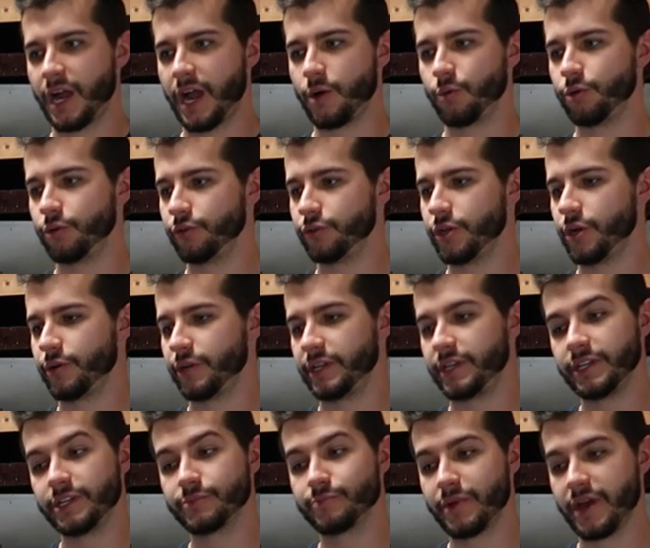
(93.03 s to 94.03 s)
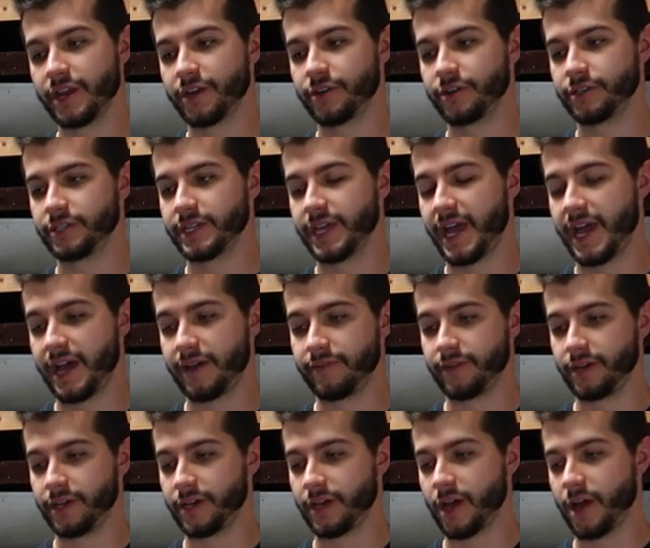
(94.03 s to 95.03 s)
I will note it is better to
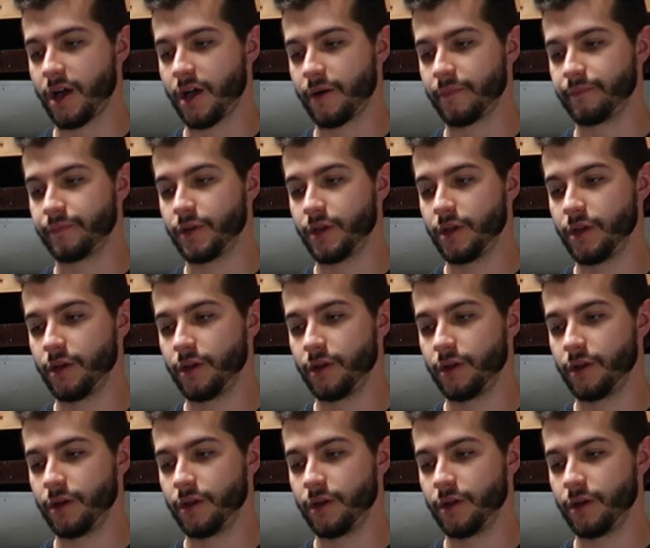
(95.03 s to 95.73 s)
have a um,